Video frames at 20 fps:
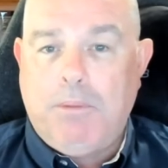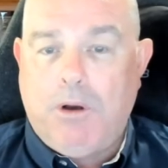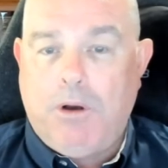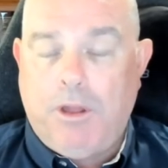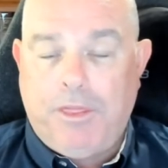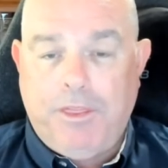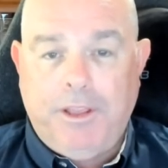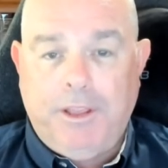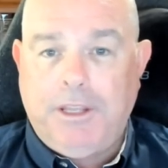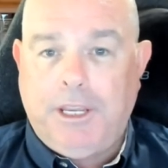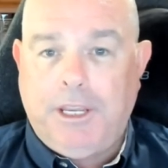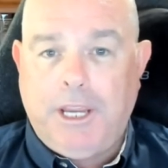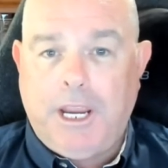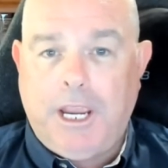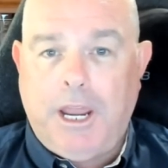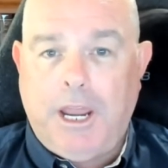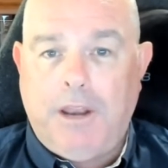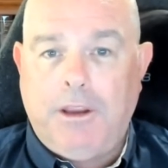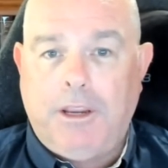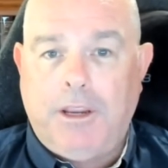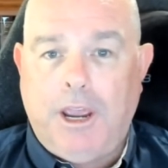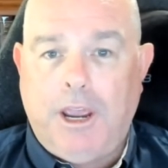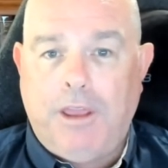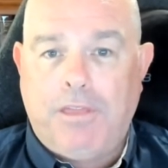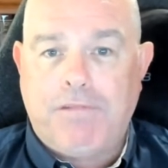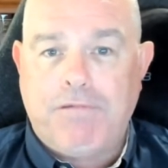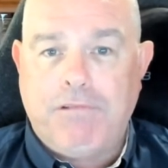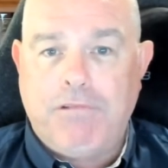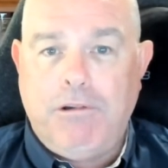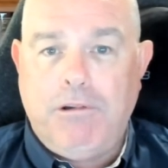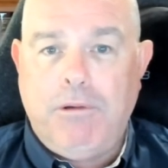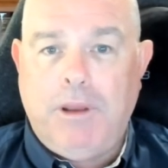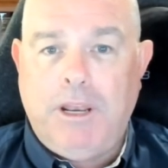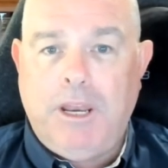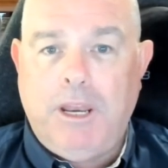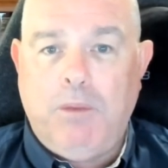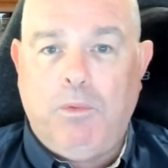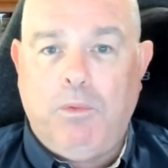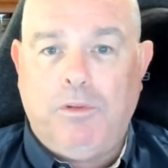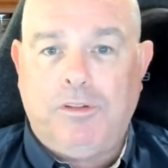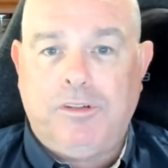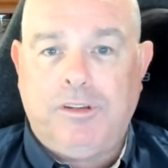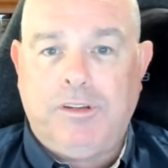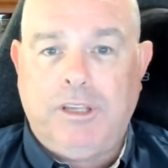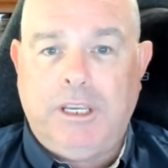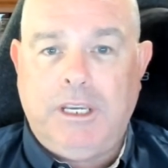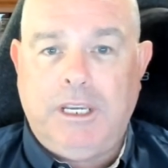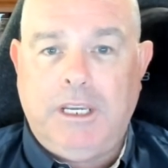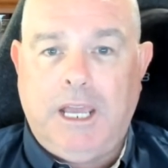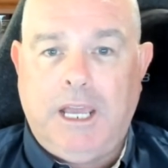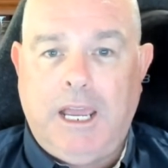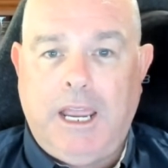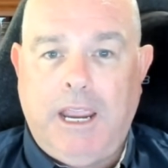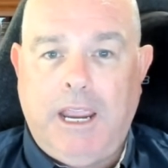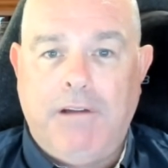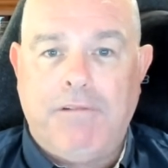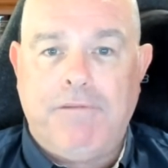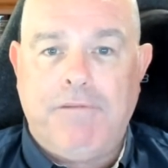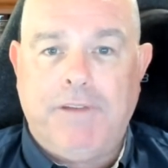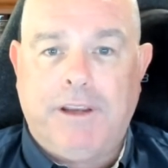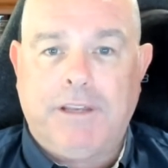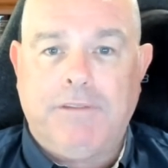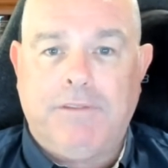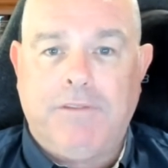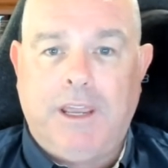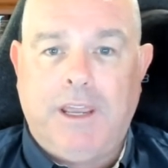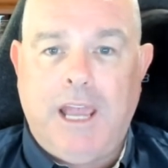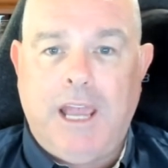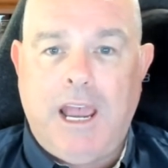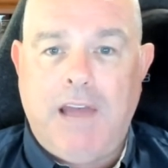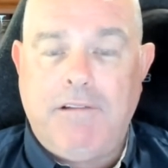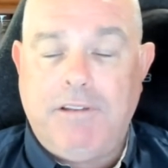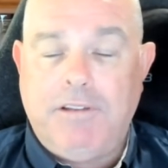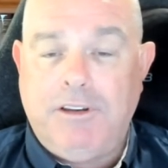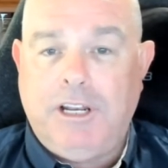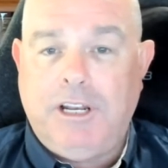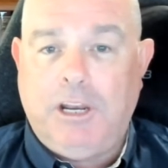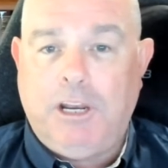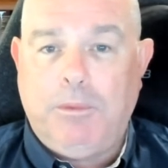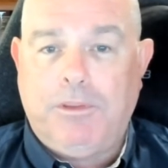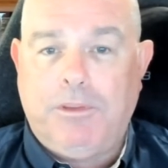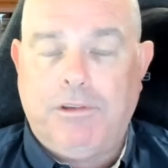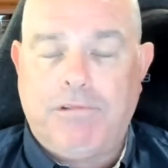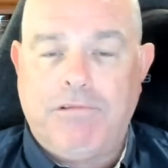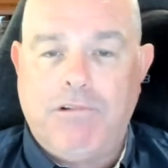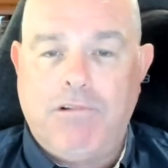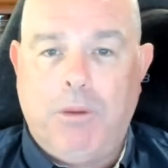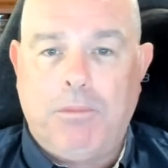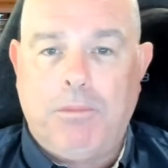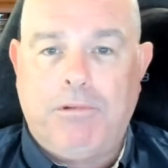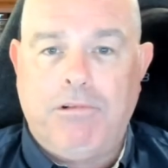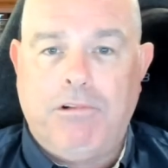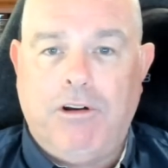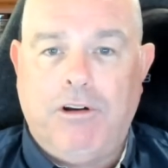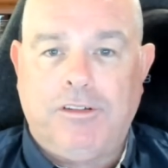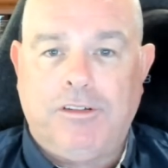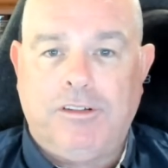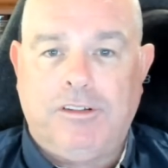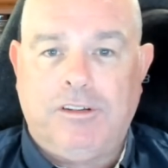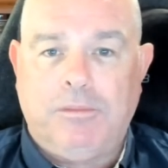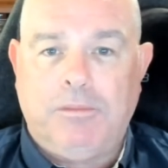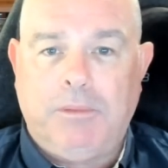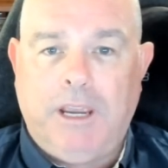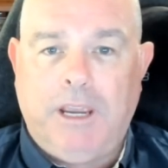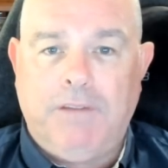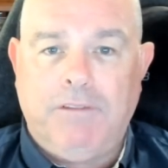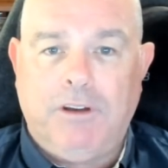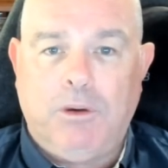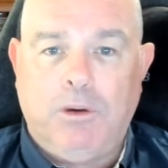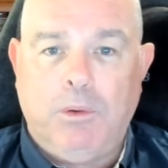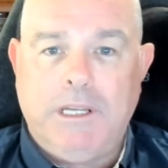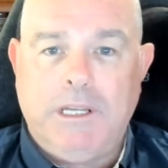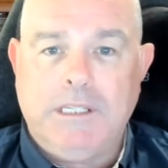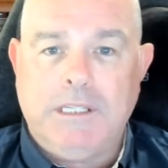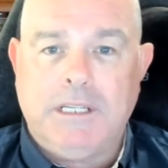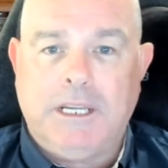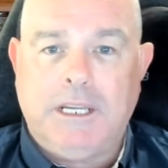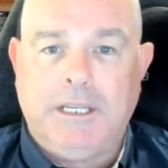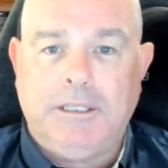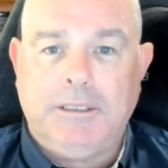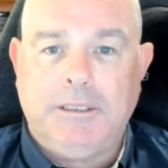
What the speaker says: but I think they're going to go through, and then we'll see how effective they are in dealing with the crime crisis that we have in Queensland.